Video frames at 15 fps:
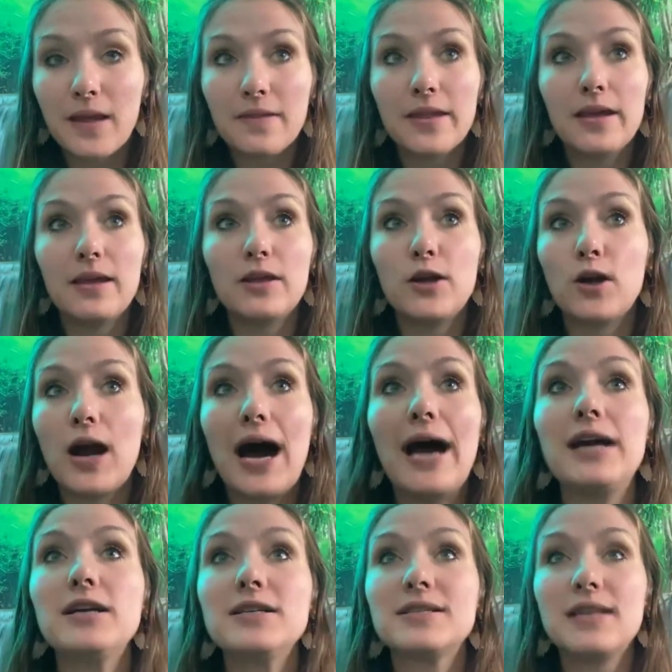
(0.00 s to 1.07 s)
Your
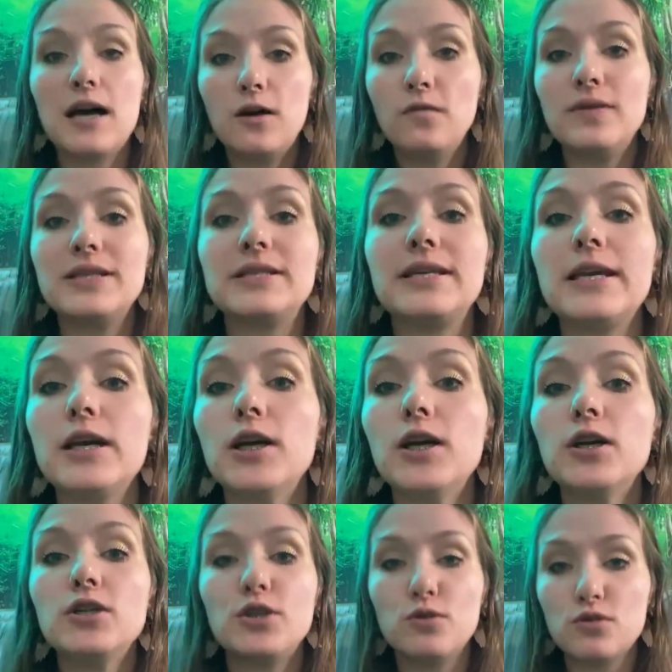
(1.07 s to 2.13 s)
higher self is
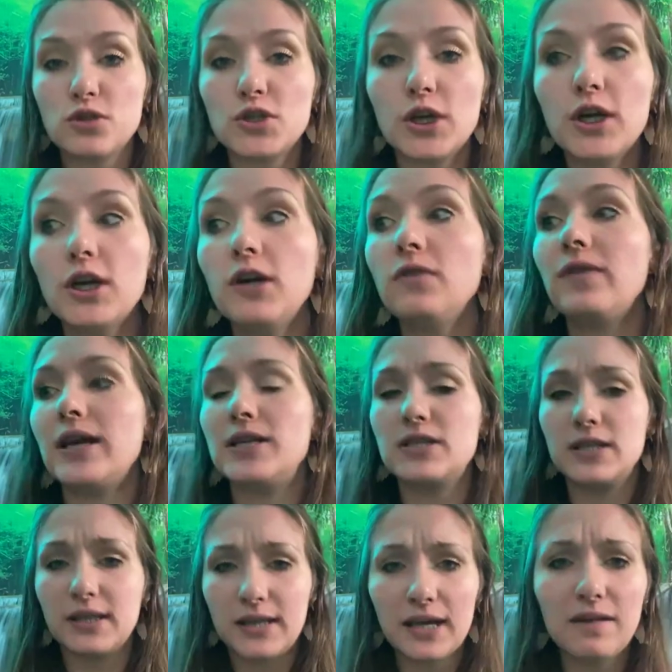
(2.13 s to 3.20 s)
here to serve and
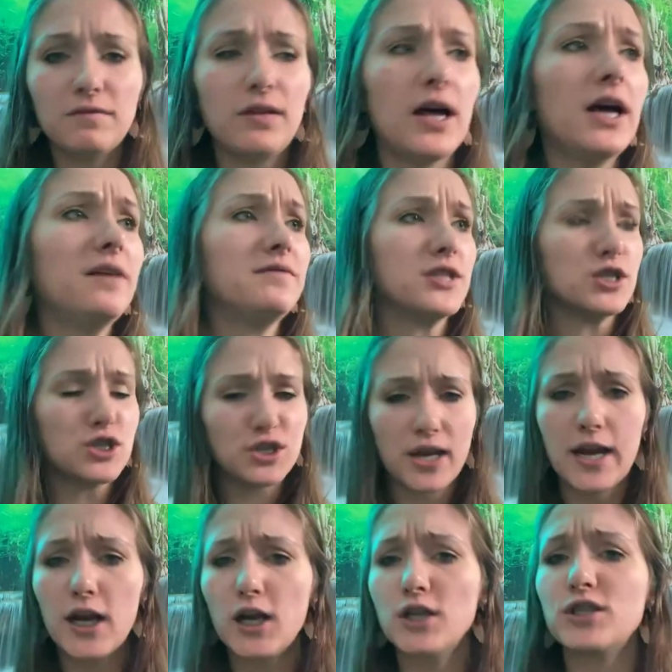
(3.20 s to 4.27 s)
to give love, to
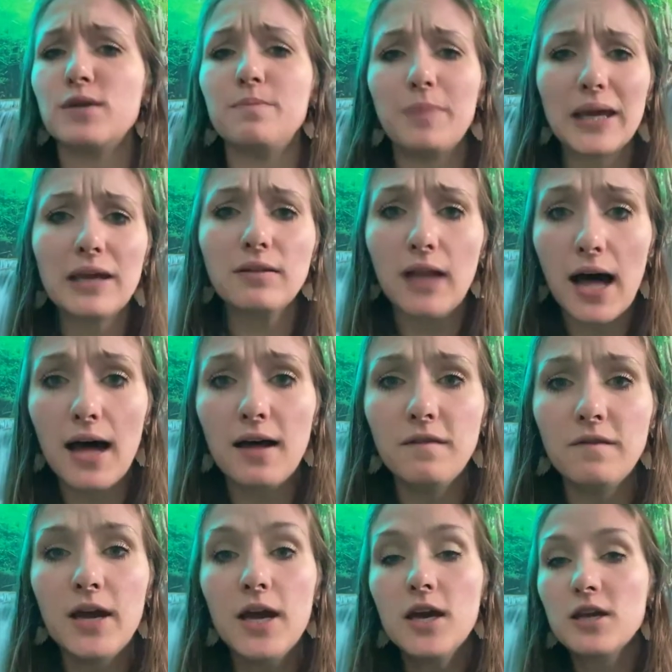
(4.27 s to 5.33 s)
share, to be
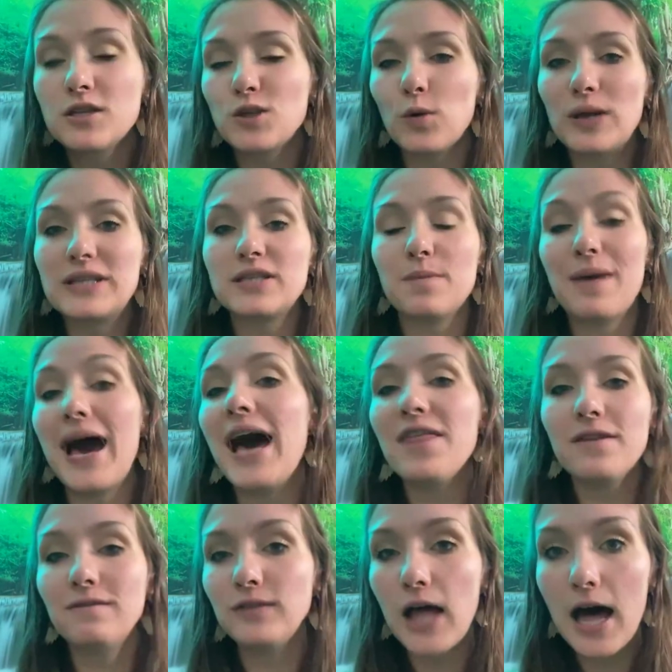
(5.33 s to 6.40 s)
love. So it's the path
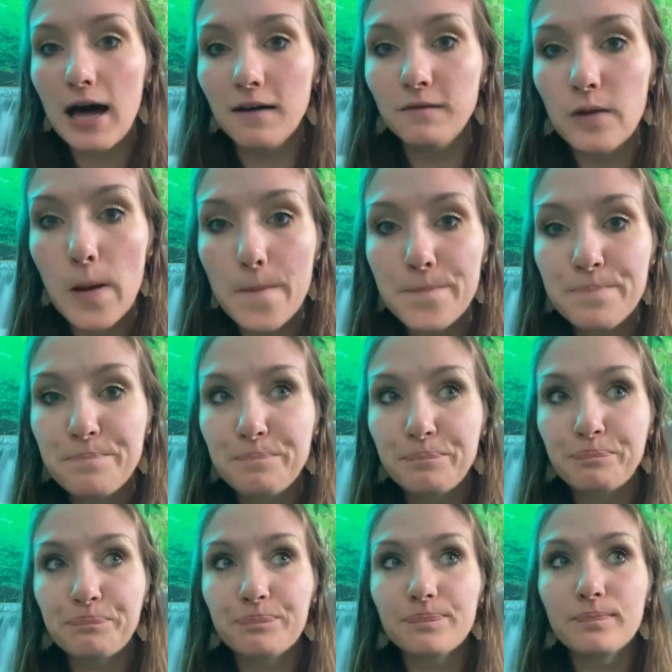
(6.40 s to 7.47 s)
of love.
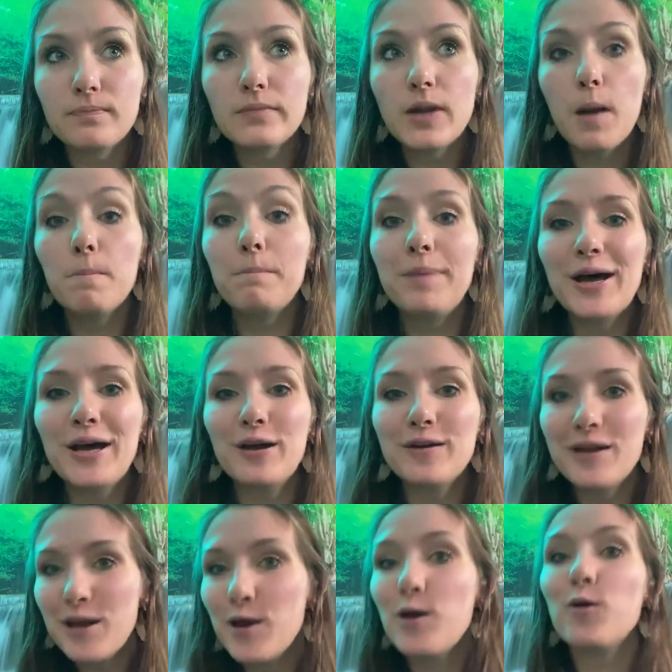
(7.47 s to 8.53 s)
But
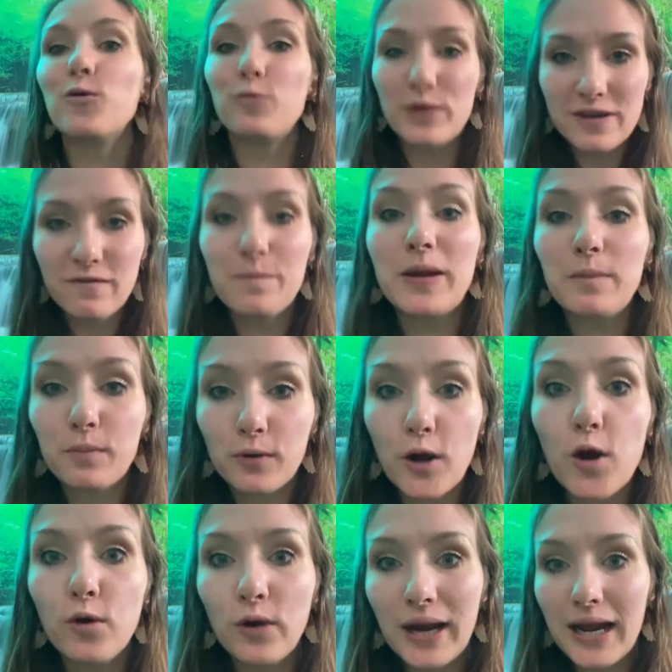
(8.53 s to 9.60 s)
we've been
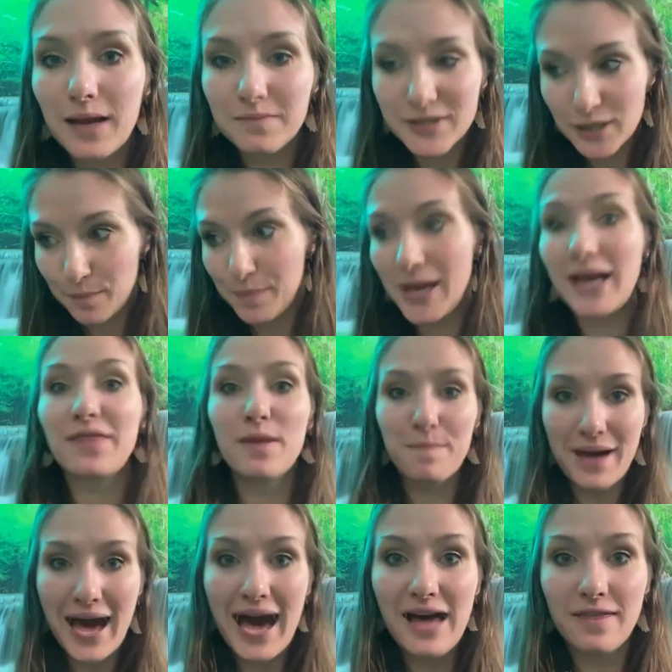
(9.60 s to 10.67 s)
programmed to pick the
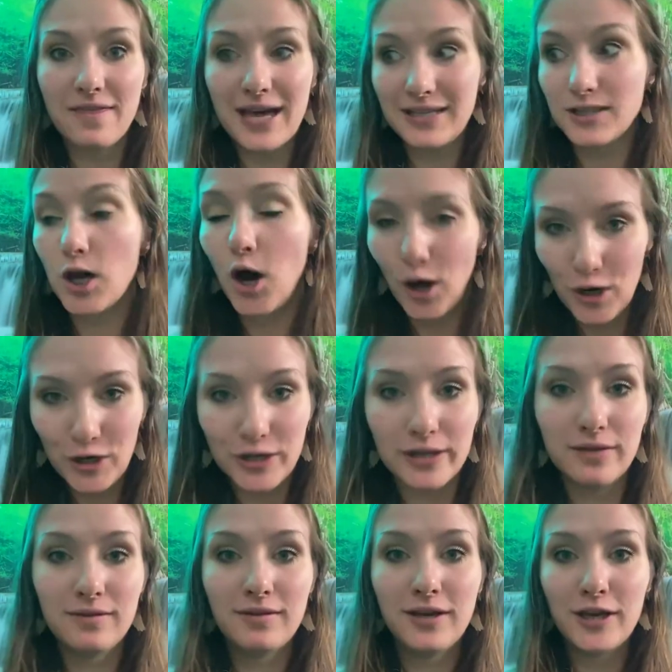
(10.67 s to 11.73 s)
path that's hard.
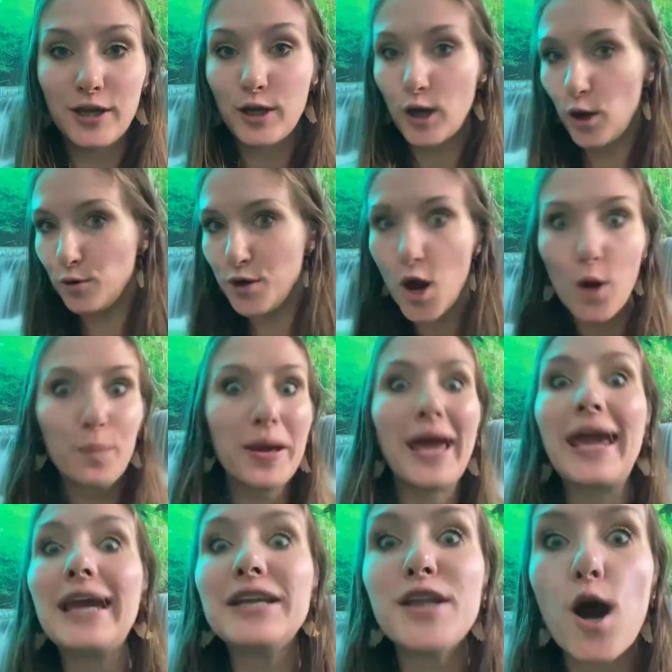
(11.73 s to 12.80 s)
No
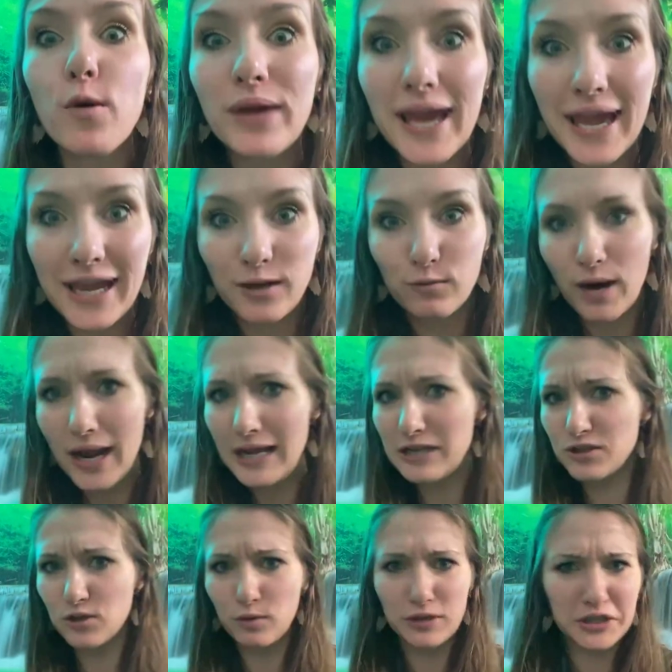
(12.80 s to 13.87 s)
pain, no gain, right?
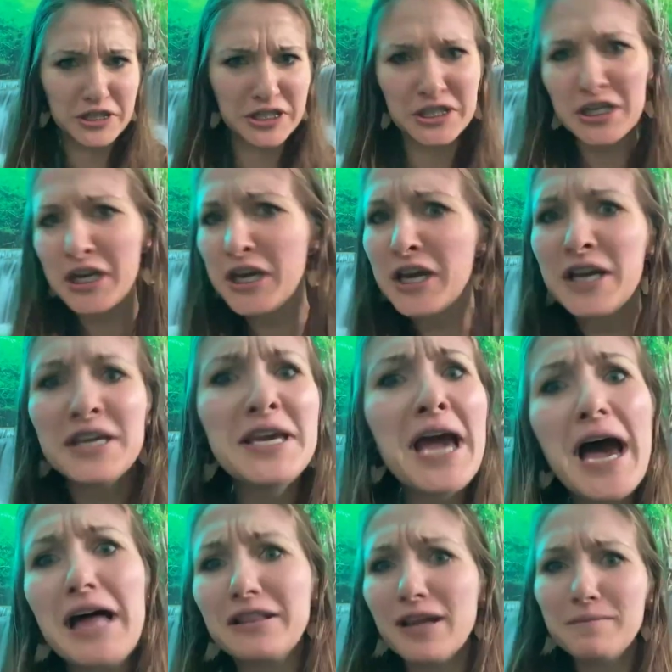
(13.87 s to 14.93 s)
So we're just,
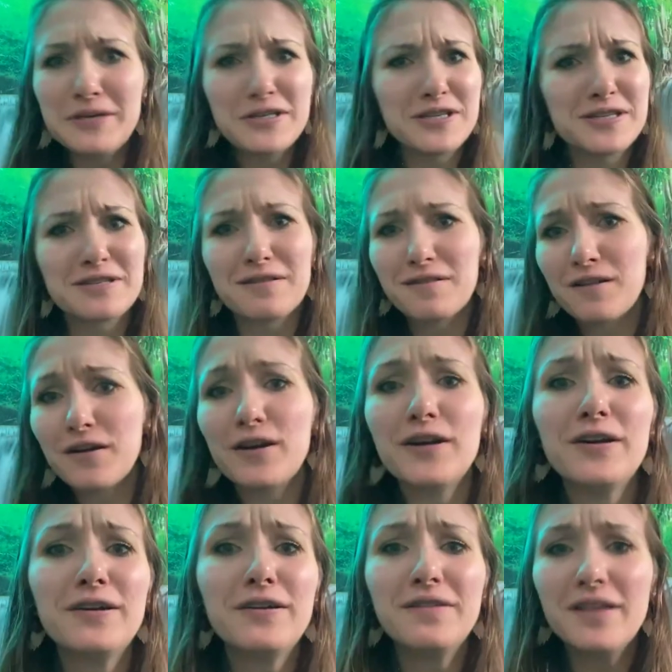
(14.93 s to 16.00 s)
let me just
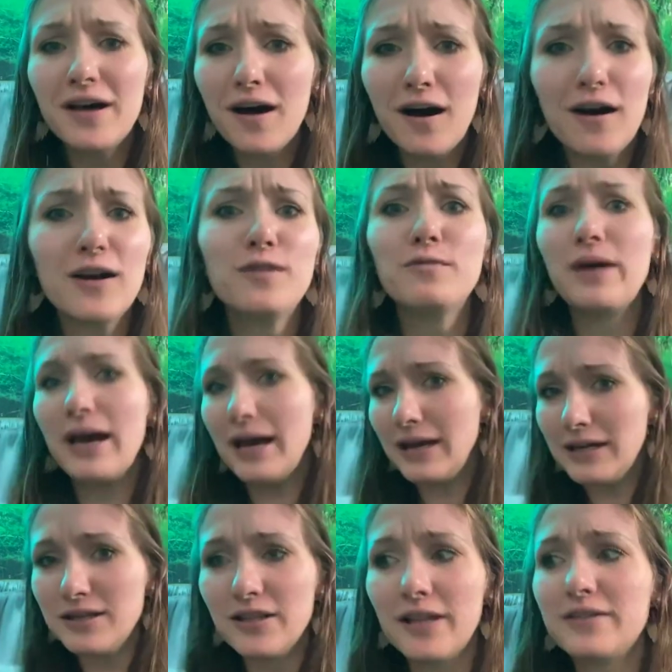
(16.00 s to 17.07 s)
learn the hard way
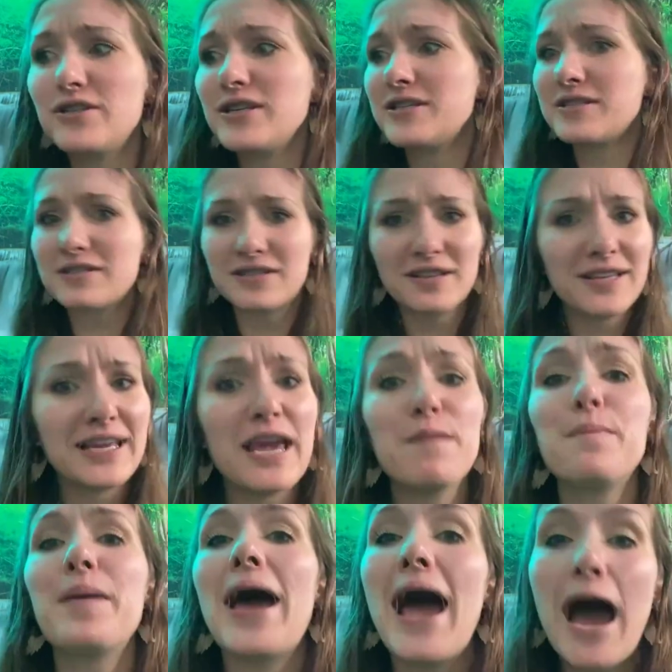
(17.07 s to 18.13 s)
and just
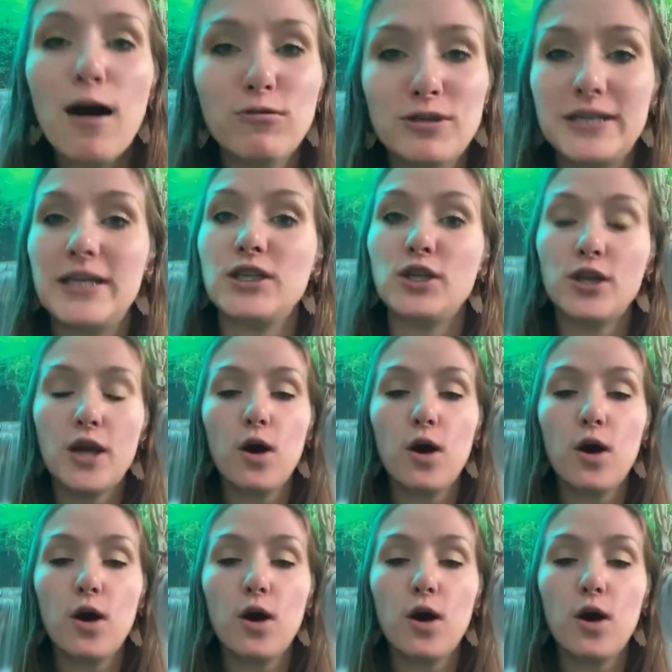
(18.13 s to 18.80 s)
get pounded.